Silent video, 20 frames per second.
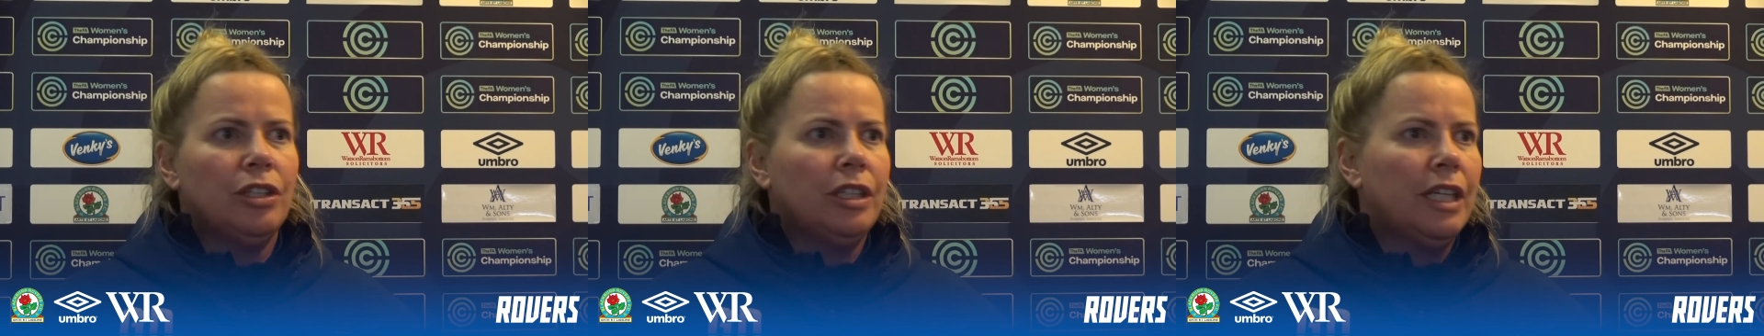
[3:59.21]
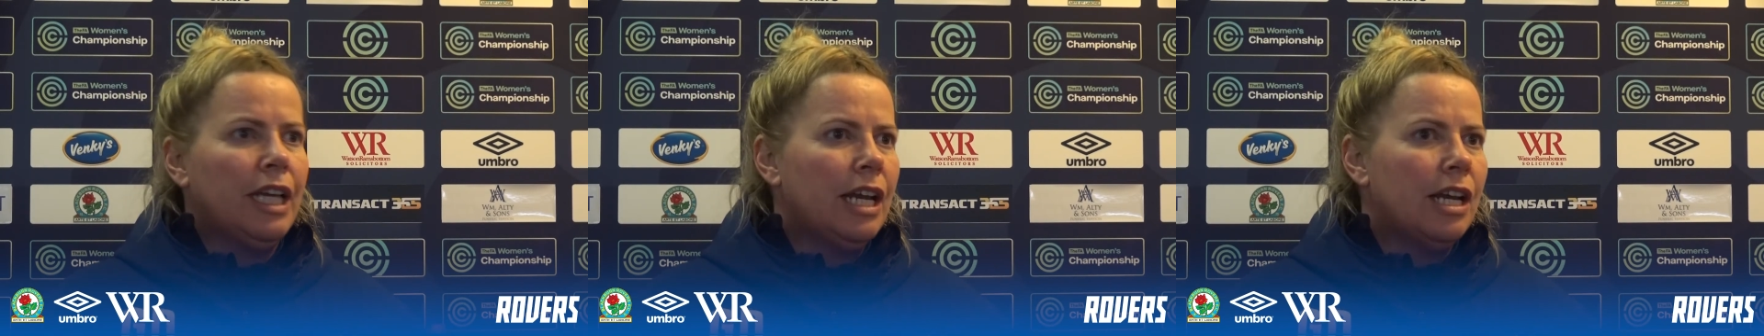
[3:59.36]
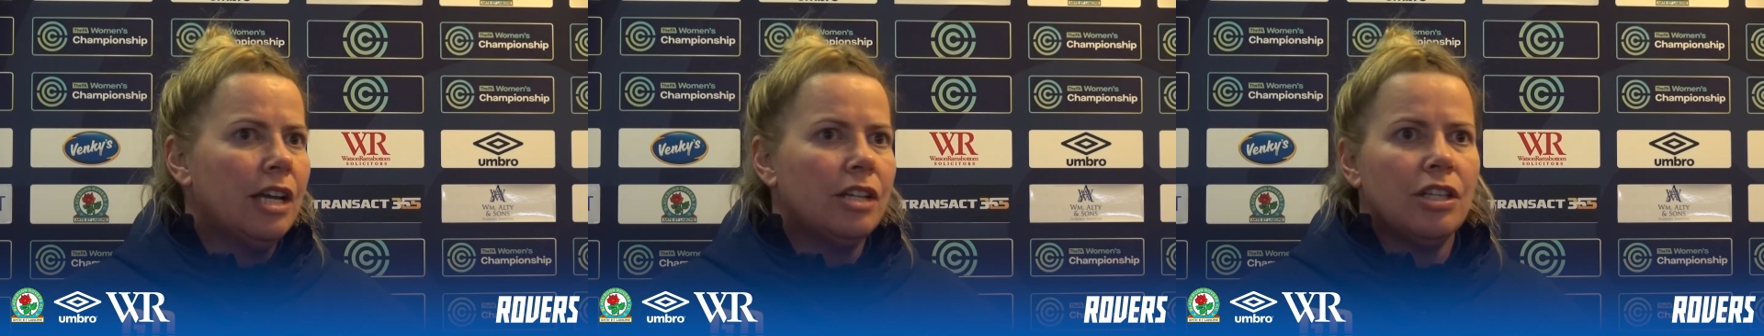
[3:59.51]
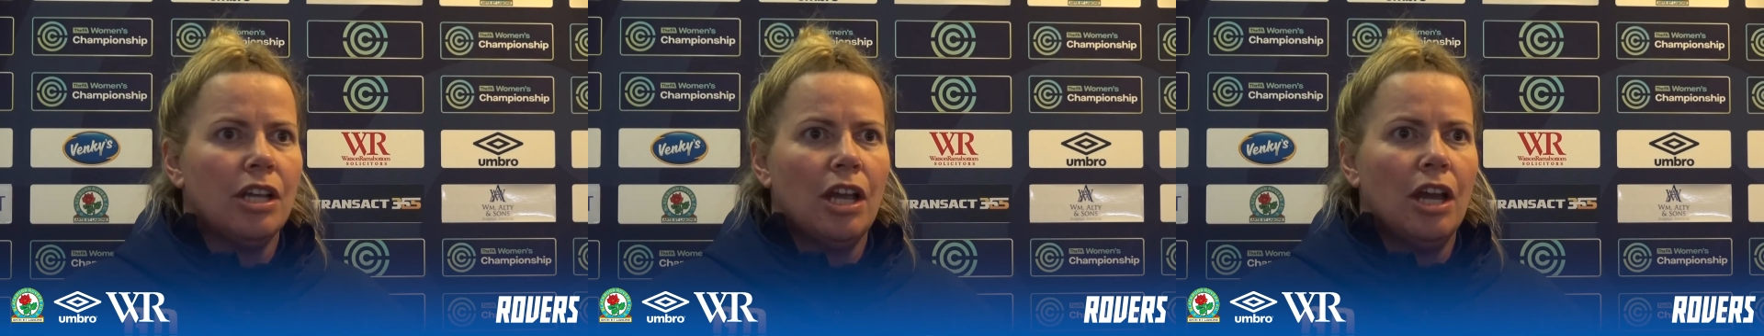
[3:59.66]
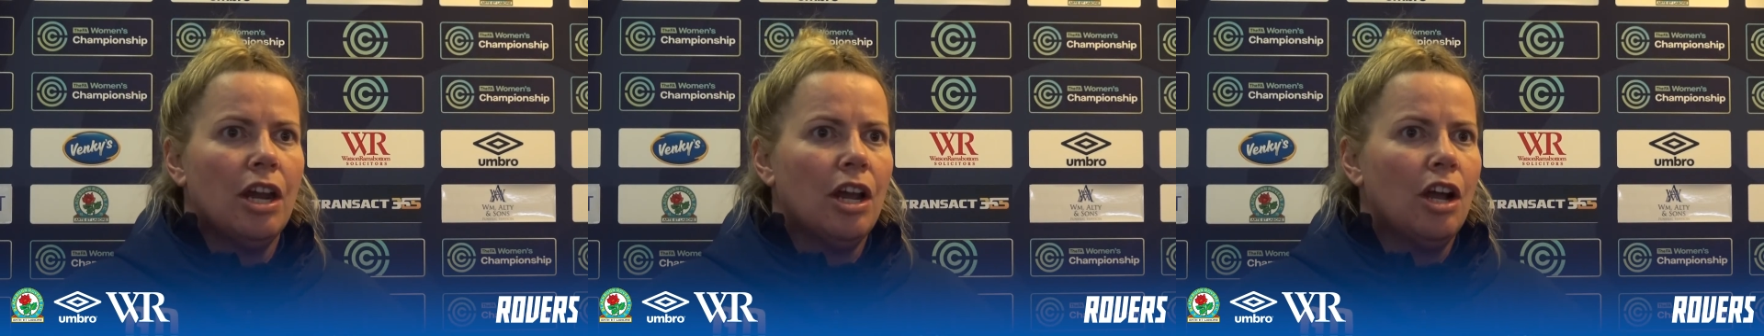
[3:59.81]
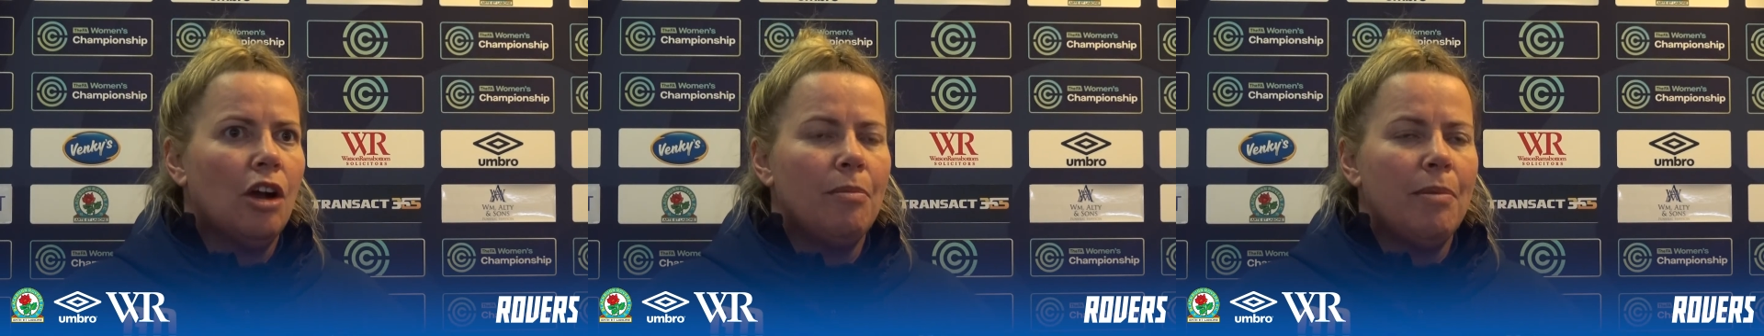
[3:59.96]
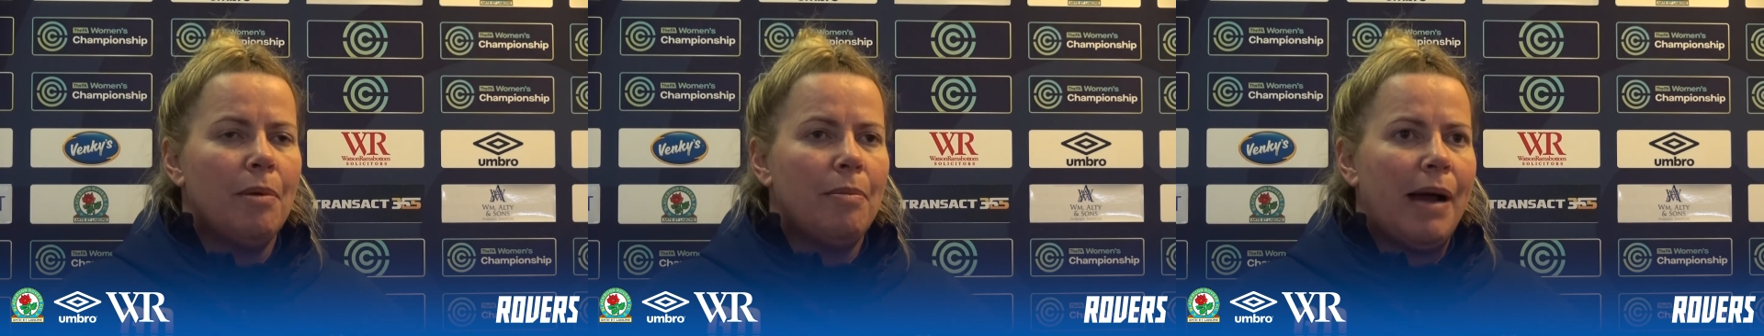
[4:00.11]
leaders are going to
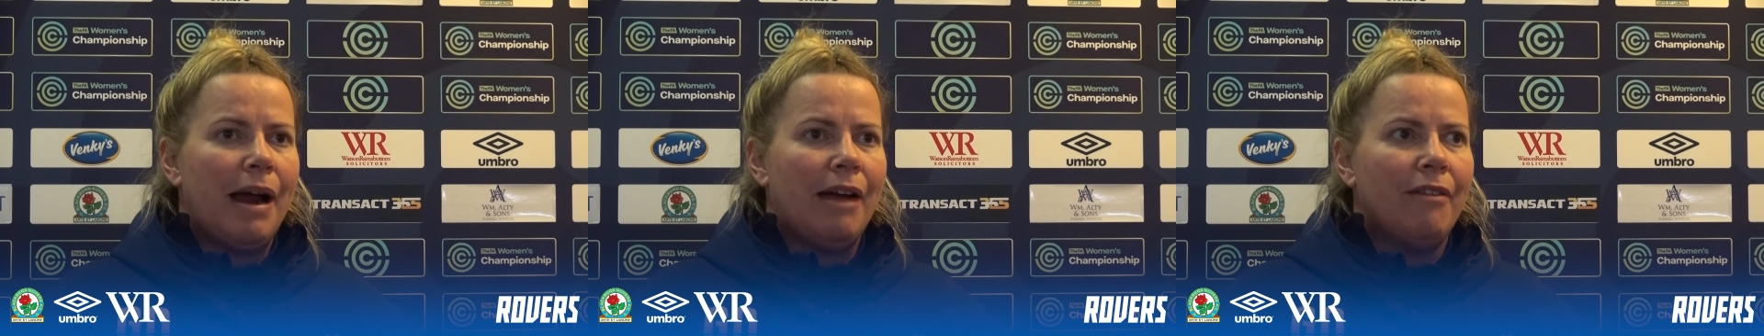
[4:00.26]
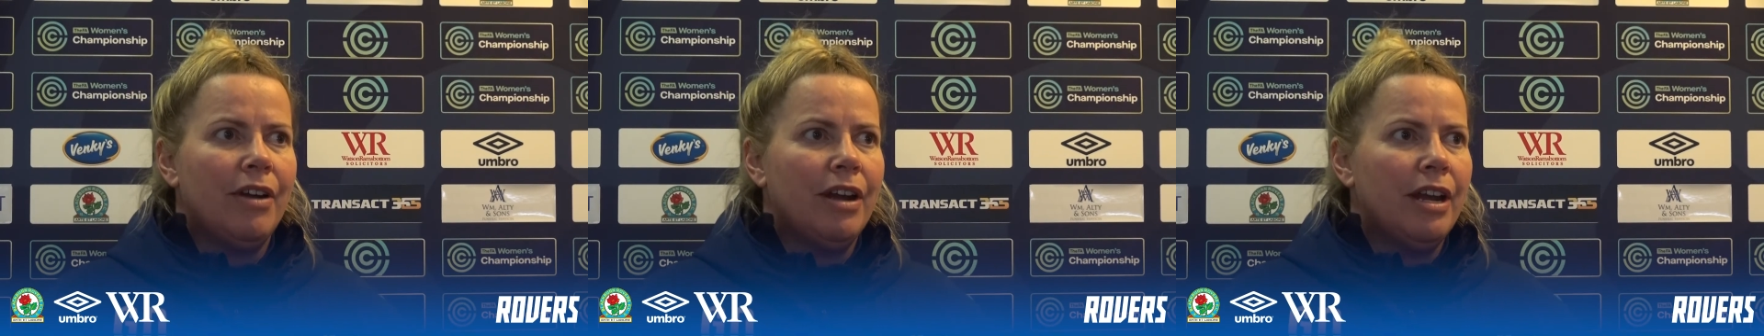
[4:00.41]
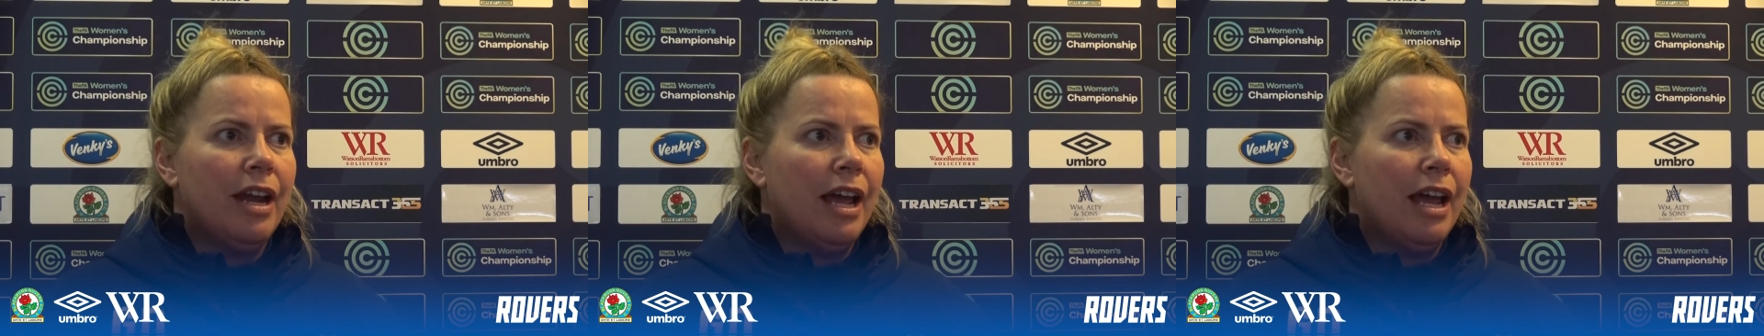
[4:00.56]
come apparent,